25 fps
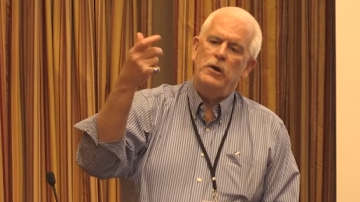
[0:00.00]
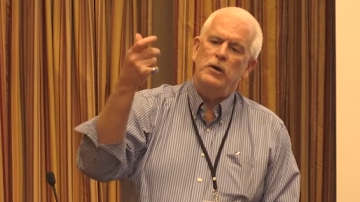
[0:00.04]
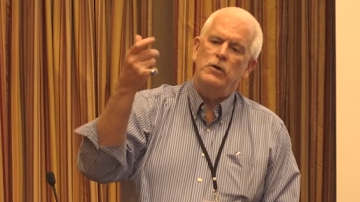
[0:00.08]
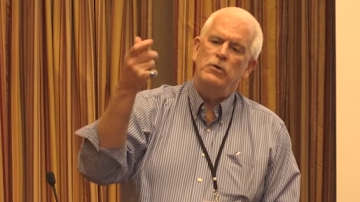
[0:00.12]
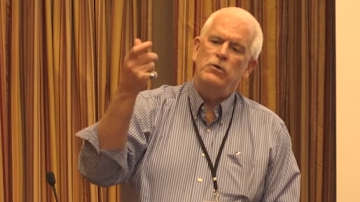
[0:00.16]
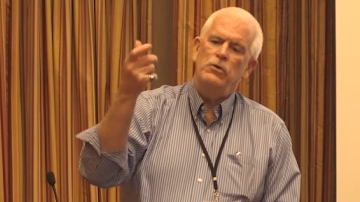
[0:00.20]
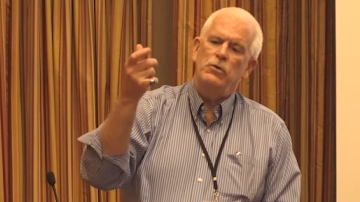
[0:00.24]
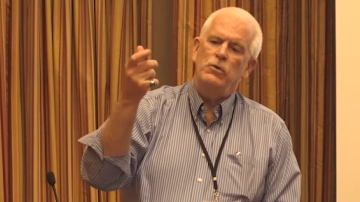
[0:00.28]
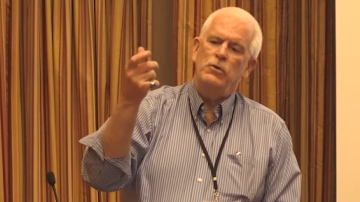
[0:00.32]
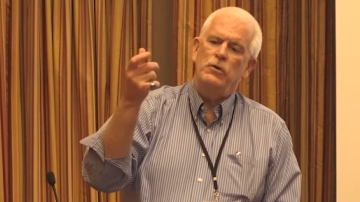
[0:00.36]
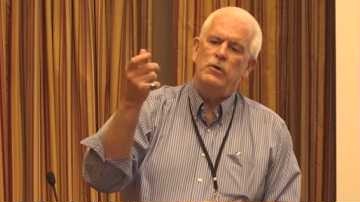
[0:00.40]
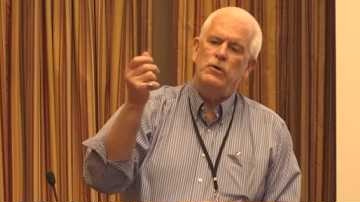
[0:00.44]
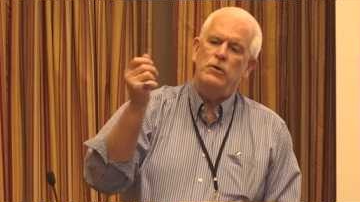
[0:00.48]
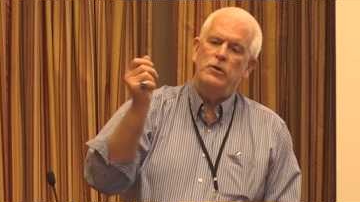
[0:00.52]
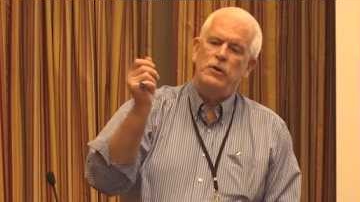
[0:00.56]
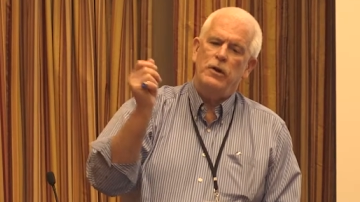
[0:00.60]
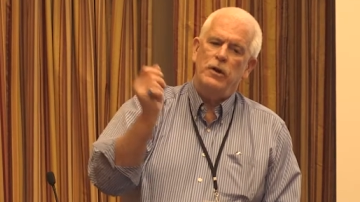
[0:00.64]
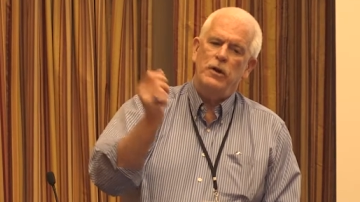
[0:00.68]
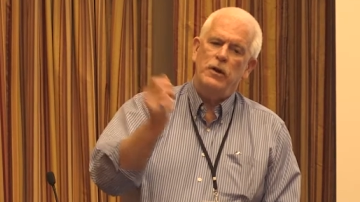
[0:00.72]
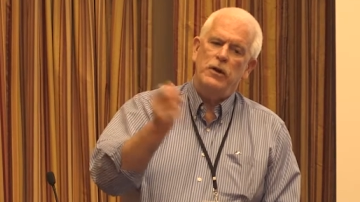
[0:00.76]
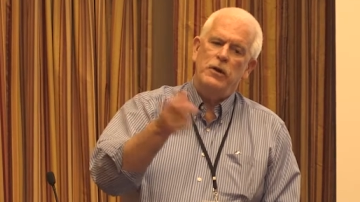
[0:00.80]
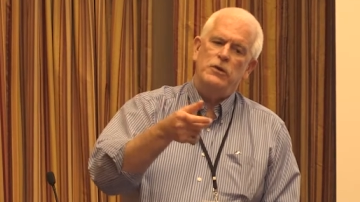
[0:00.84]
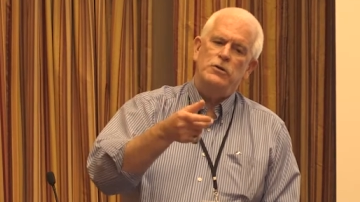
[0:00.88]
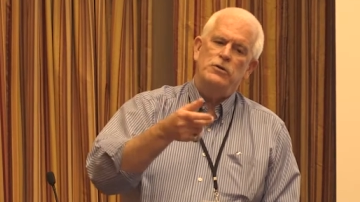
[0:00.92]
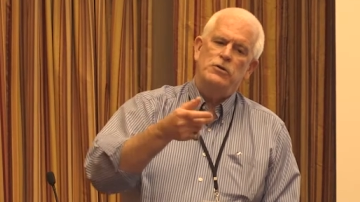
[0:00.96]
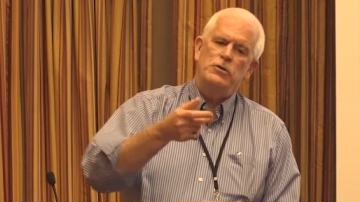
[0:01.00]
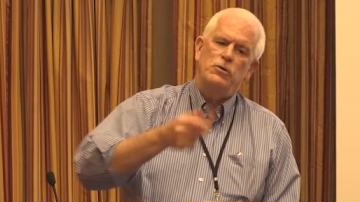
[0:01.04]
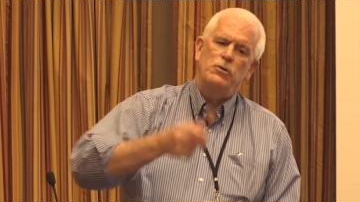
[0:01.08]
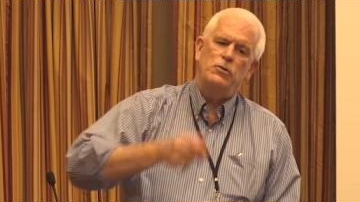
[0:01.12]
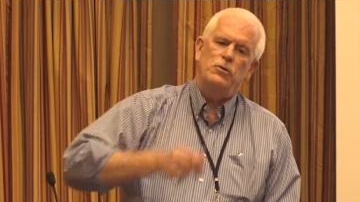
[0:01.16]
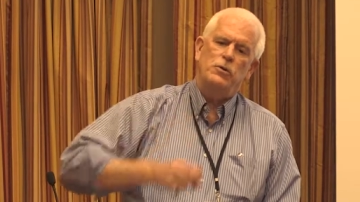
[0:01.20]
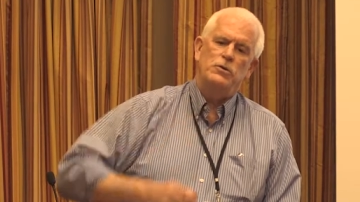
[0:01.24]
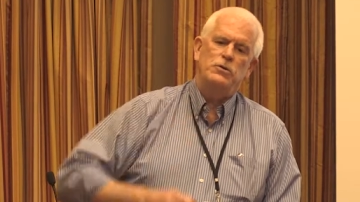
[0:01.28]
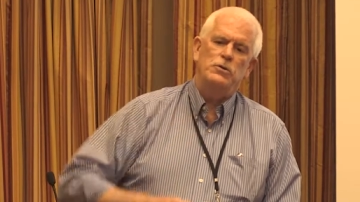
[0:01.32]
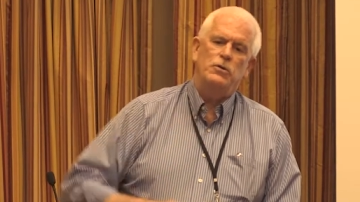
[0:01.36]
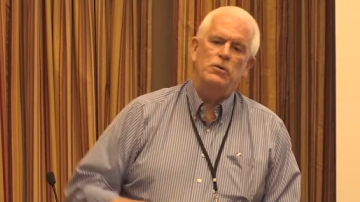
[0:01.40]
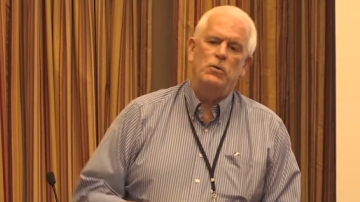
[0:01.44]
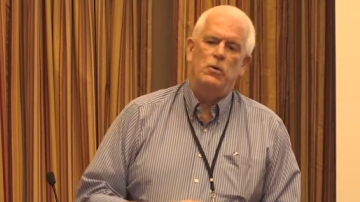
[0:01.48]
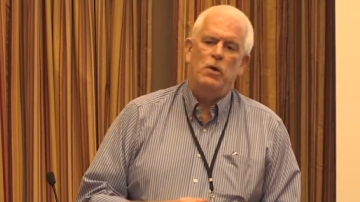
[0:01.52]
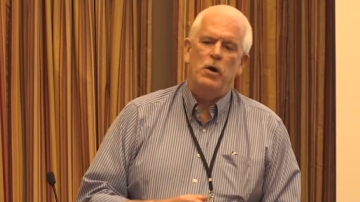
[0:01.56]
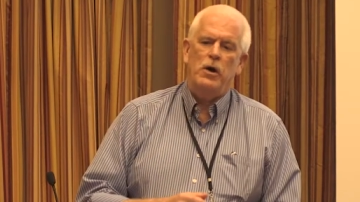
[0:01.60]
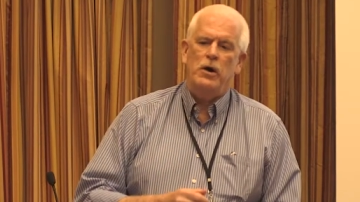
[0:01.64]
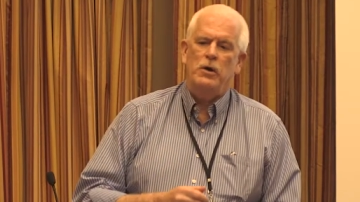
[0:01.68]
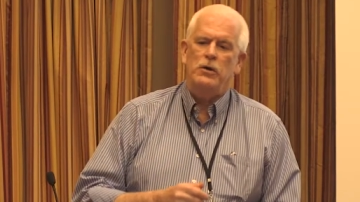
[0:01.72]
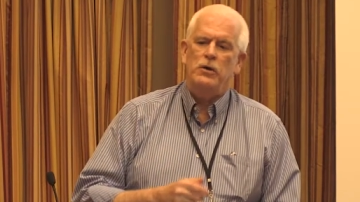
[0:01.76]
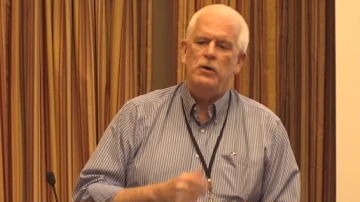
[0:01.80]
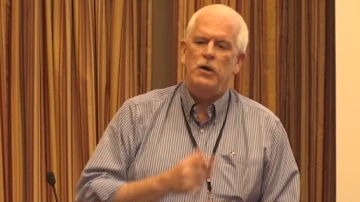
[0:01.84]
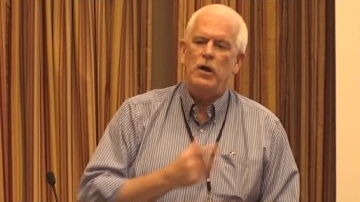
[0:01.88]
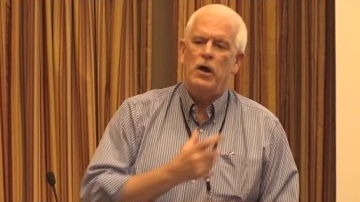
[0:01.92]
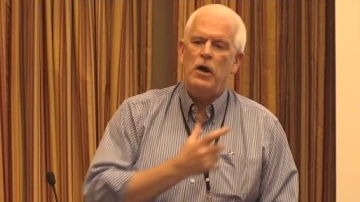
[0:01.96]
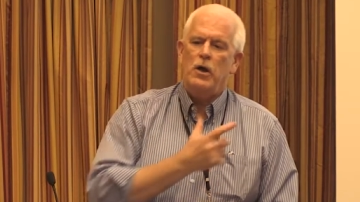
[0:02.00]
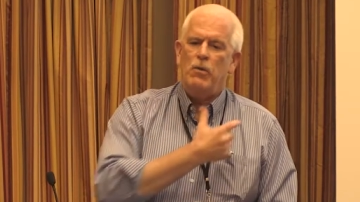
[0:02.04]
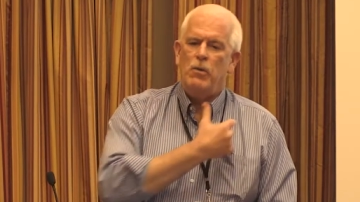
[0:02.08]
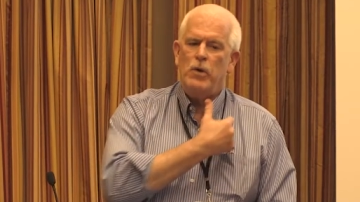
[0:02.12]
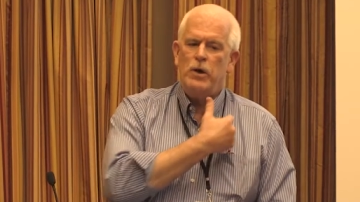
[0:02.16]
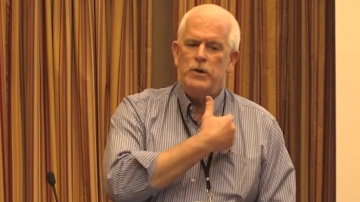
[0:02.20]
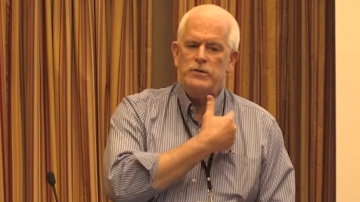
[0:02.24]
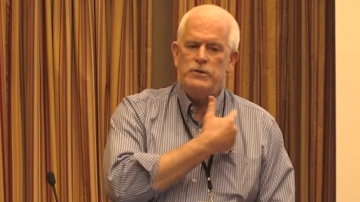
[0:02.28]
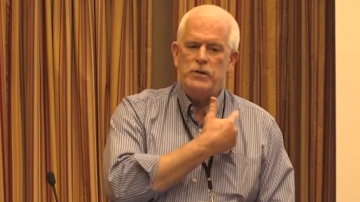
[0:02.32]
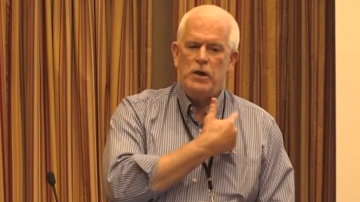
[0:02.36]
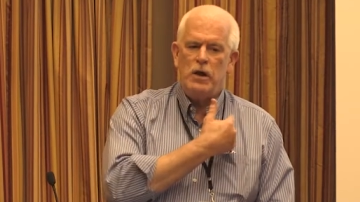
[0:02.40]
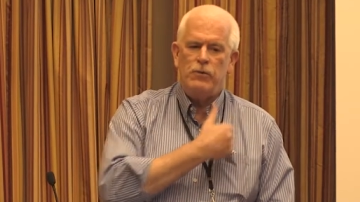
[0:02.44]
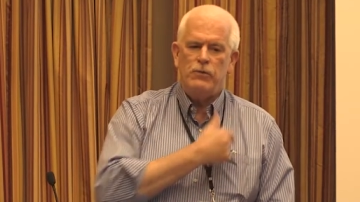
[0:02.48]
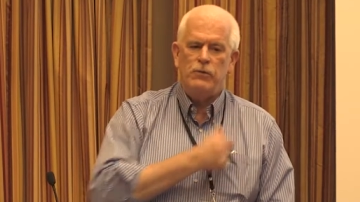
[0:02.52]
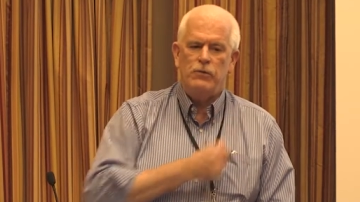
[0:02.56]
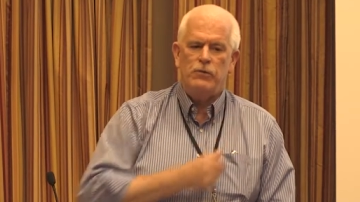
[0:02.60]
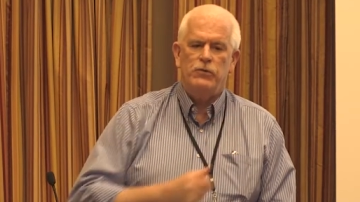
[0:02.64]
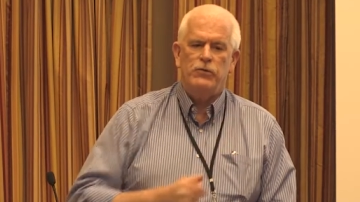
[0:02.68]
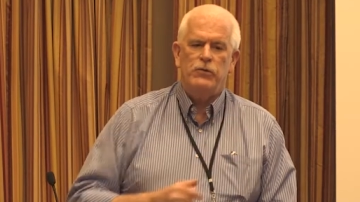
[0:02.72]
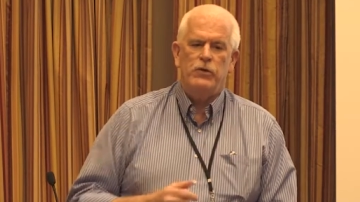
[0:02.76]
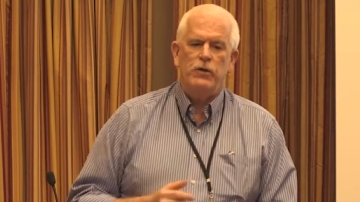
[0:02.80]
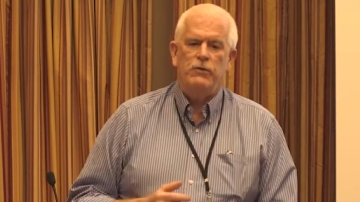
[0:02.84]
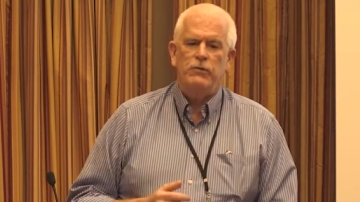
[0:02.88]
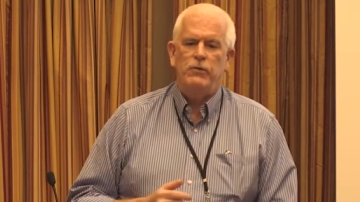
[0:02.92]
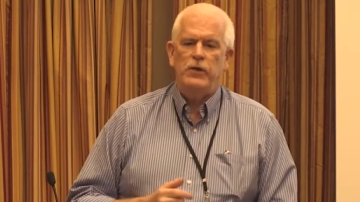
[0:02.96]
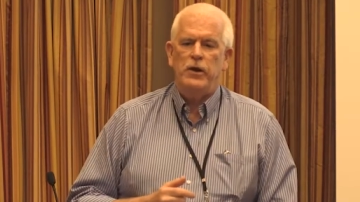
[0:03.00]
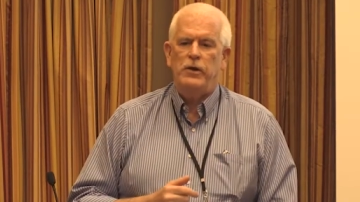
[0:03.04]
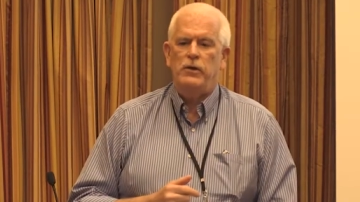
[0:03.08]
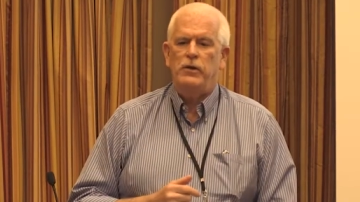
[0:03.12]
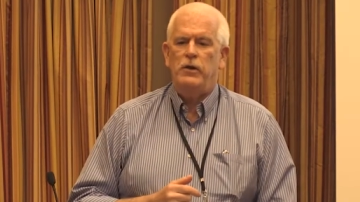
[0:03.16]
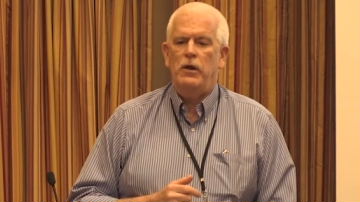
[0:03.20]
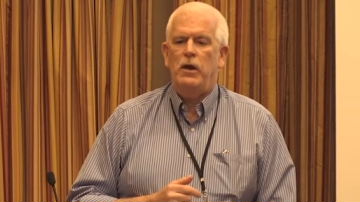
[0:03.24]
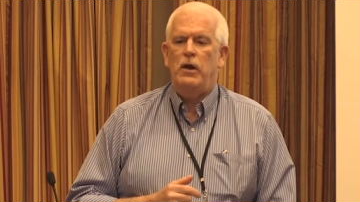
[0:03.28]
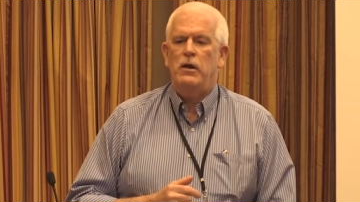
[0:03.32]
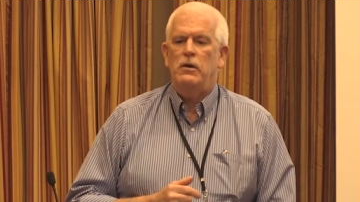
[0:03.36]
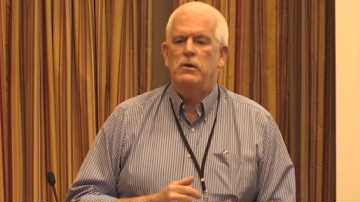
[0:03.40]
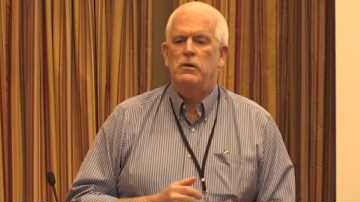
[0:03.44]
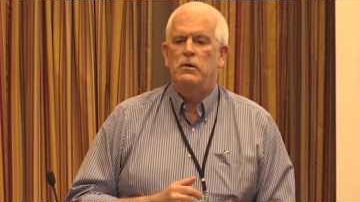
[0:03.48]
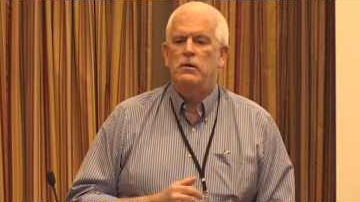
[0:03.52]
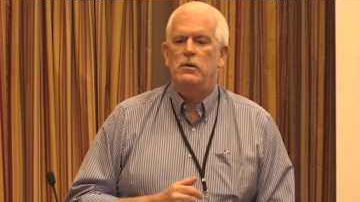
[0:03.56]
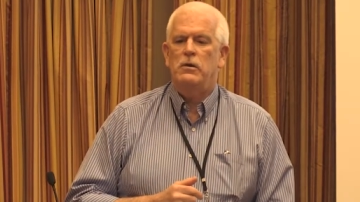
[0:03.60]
into it to get you what you want? You got to watch out for stuff like that.